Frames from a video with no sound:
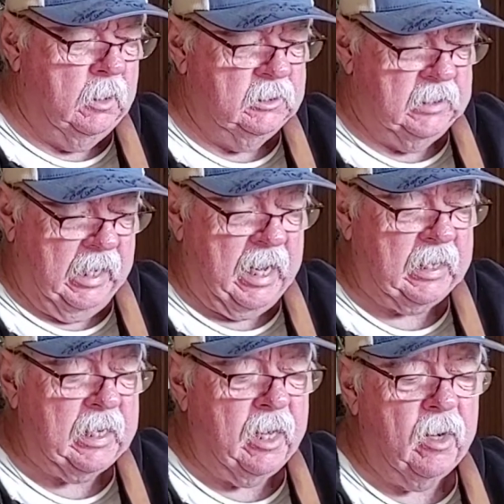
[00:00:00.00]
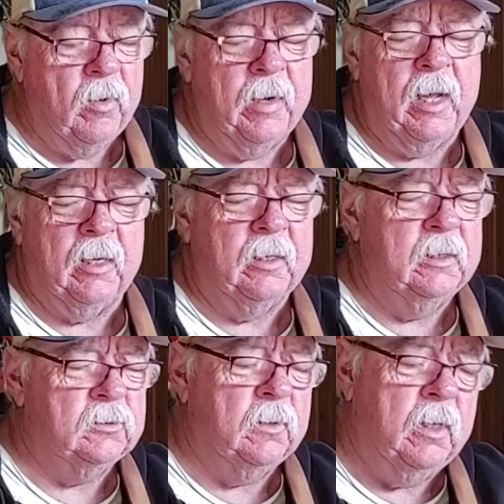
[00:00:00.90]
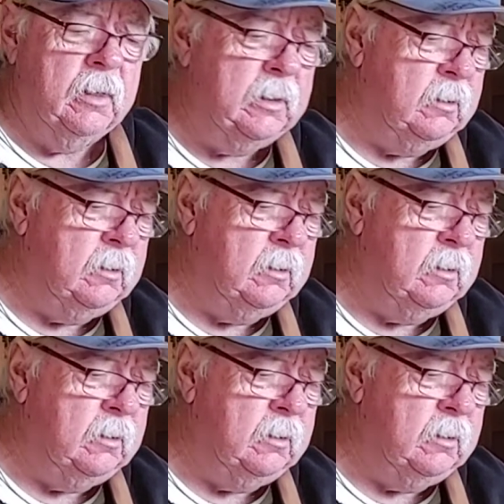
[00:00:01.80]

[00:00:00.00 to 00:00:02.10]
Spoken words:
So I got on out of his way,